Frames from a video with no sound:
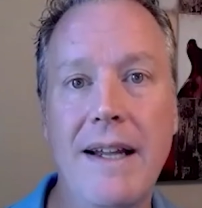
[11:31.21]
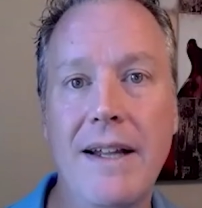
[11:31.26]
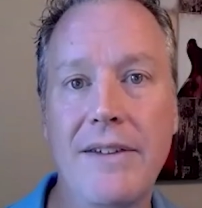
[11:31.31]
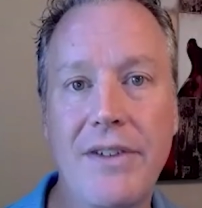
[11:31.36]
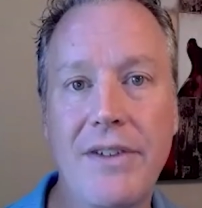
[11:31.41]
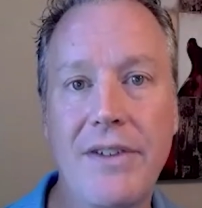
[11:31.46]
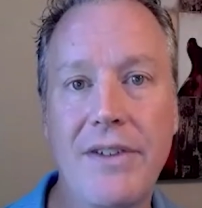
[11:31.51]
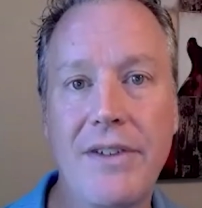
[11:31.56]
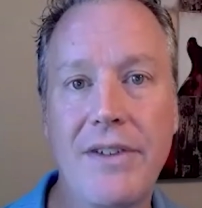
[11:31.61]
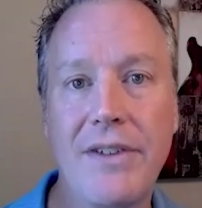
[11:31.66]

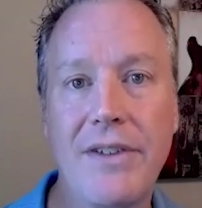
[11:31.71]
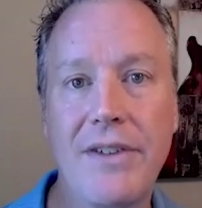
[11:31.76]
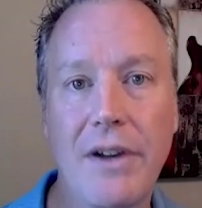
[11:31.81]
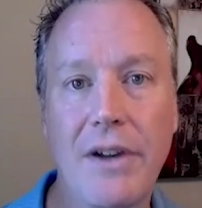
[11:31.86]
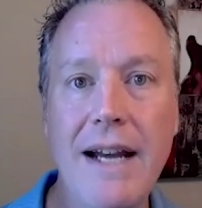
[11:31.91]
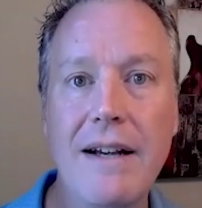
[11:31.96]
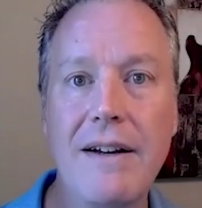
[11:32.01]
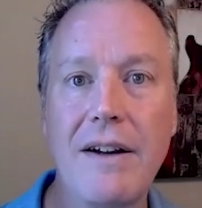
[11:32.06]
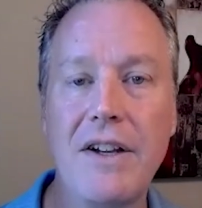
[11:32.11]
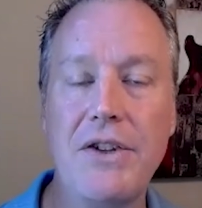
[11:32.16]
It's a
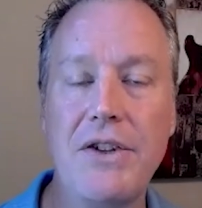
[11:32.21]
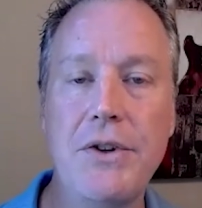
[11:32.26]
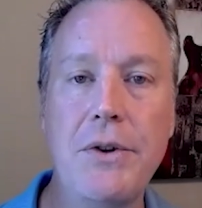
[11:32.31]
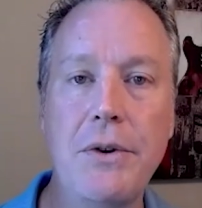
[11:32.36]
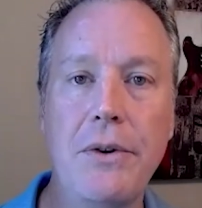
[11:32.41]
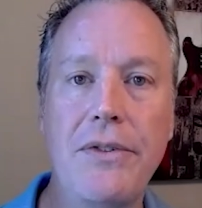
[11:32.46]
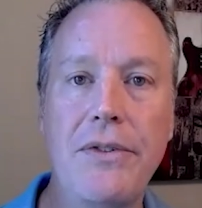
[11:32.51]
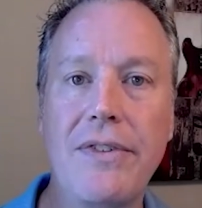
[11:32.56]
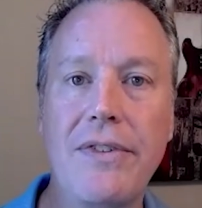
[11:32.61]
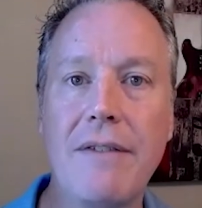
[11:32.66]
great
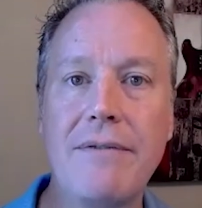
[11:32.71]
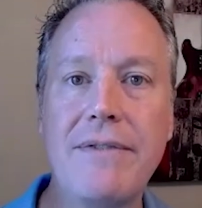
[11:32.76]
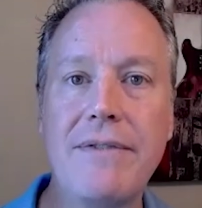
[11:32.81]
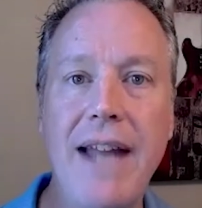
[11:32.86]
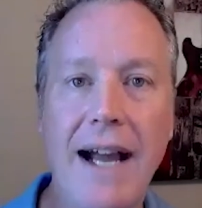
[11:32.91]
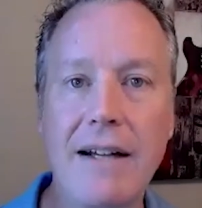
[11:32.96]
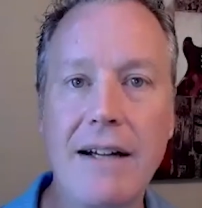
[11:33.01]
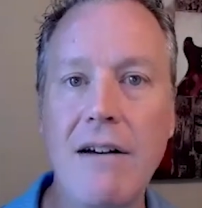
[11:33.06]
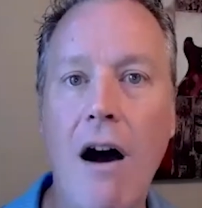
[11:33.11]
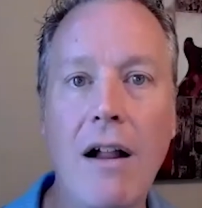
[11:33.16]
use of
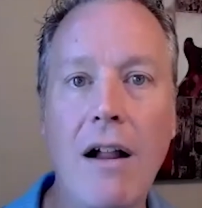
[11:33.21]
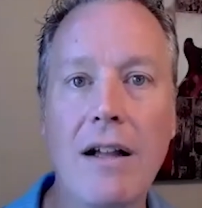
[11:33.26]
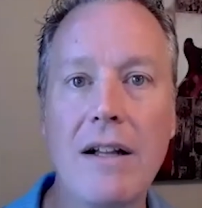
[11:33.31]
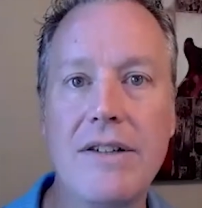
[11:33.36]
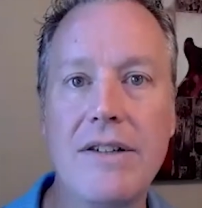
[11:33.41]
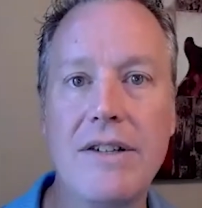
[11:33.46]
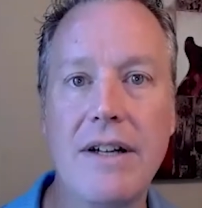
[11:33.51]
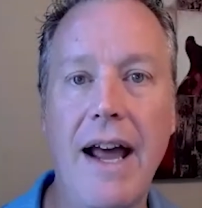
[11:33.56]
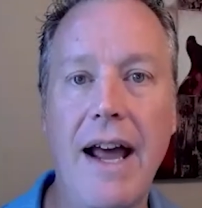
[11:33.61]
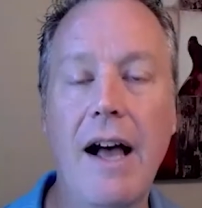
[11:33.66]

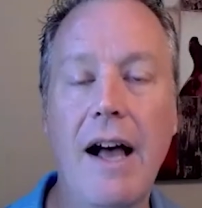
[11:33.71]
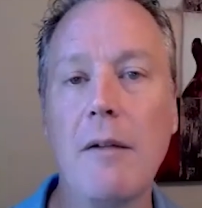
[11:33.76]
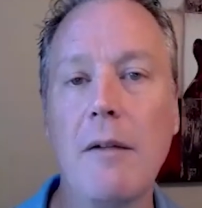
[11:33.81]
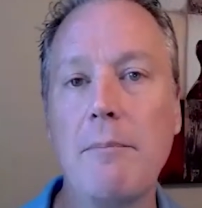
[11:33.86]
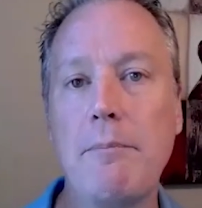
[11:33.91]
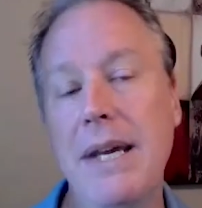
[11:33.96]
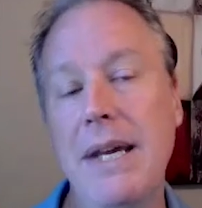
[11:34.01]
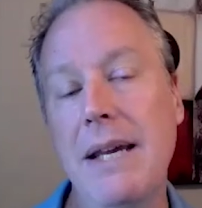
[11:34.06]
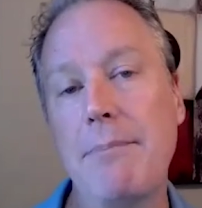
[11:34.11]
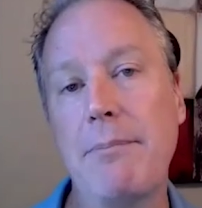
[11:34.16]
technology to
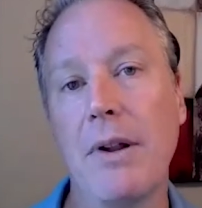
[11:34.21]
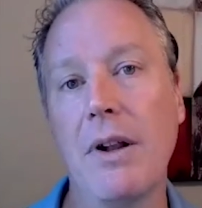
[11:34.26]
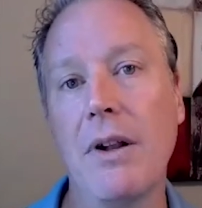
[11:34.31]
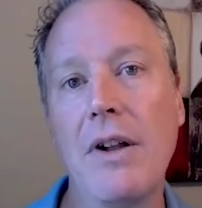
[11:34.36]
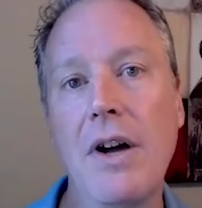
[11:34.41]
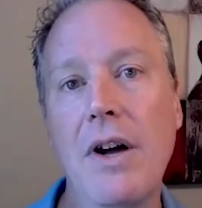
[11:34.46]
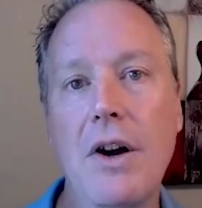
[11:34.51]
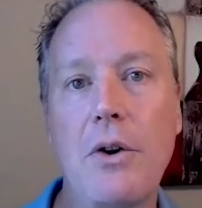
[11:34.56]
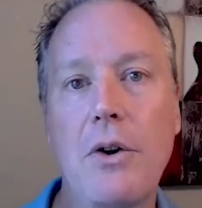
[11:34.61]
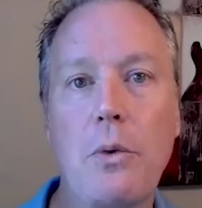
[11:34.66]
help
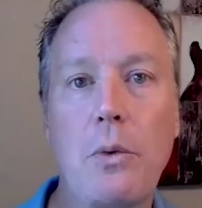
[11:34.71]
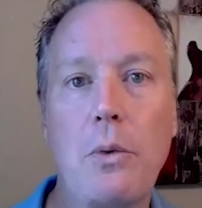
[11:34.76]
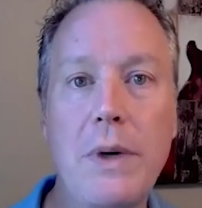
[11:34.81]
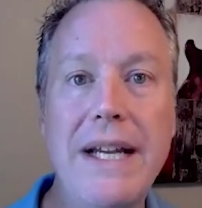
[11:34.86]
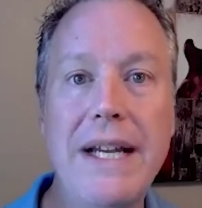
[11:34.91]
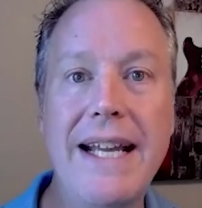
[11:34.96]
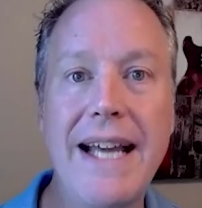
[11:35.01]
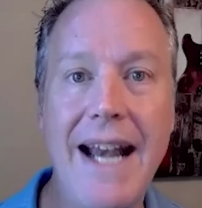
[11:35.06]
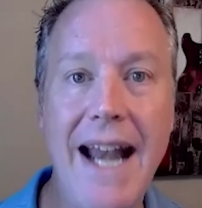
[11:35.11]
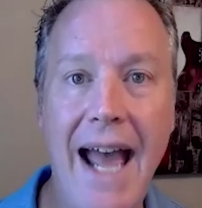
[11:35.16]
people
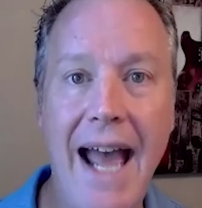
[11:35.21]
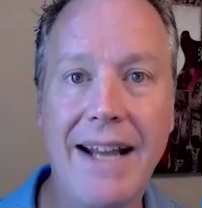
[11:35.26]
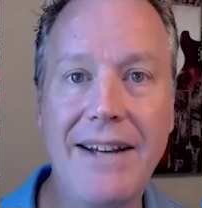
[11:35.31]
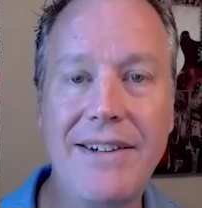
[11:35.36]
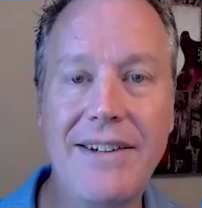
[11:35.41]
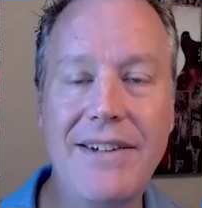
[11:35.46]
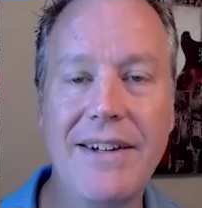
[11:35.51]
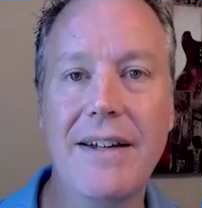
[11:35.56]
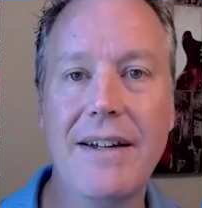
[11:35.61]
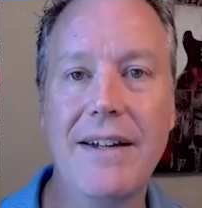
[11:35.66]

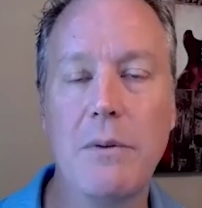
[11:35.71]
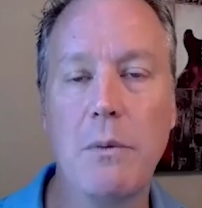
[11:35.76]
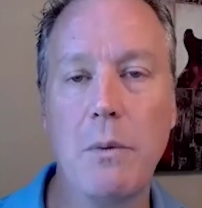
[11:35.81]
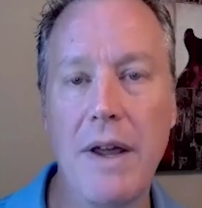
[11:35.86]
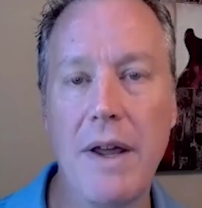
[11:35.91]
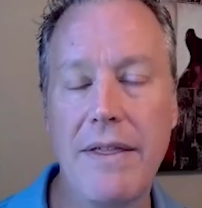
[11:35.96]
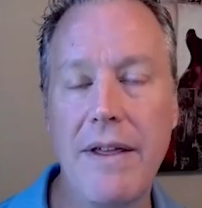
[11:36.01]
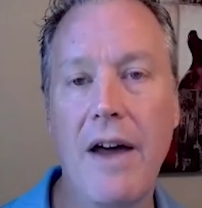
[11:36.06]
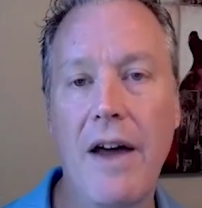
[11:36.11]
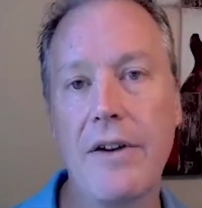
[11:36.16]
reconnect
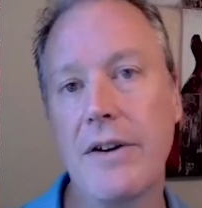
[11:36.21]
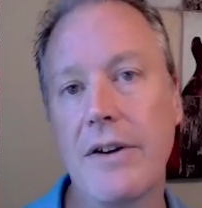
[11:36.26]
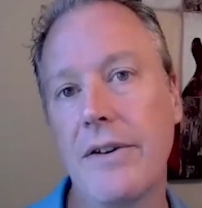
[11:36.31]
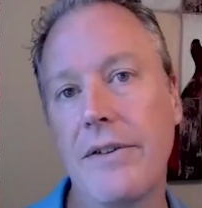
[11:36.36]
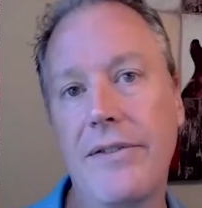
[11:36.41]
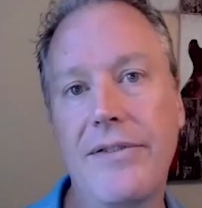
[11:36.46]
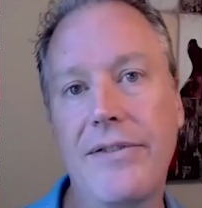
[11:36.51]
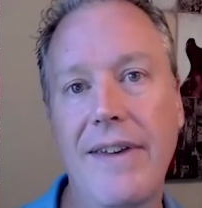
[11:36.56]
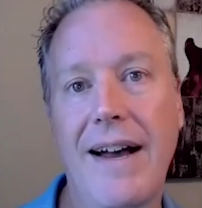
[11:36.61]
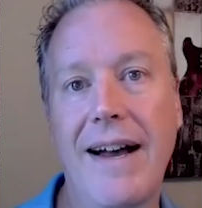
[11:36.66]
with
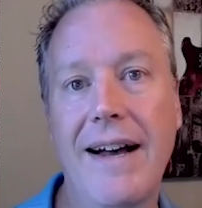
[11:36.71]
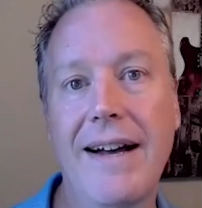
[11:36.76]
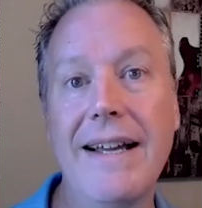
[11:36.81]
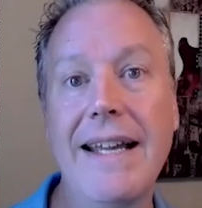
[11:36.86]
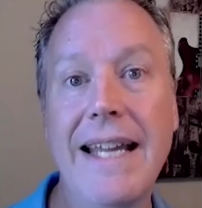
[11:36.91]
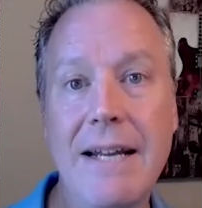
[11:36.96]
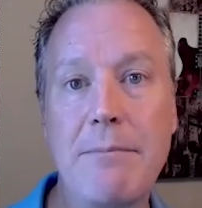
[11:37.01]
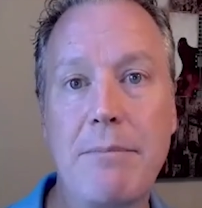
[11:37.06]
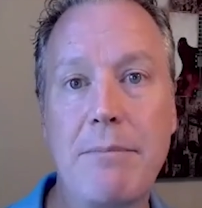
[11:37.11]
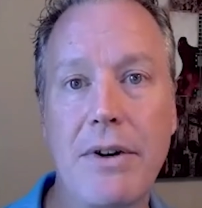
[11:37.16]
others uh,
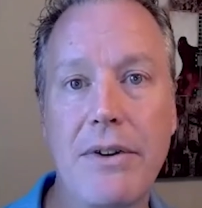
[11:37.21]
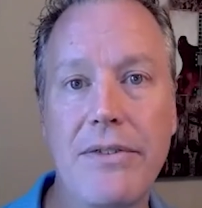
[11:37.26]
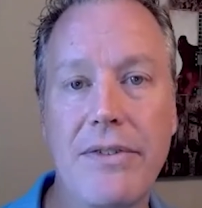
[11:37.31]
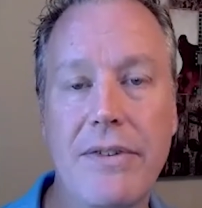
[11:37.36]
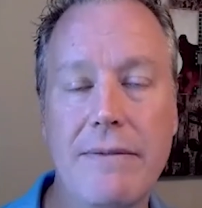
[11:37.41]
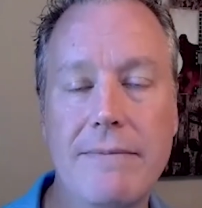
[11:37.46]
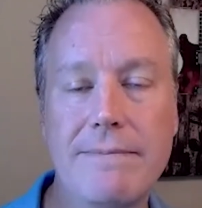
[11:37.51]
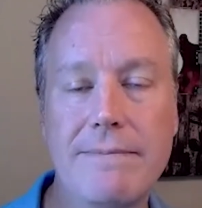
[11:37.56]
in person.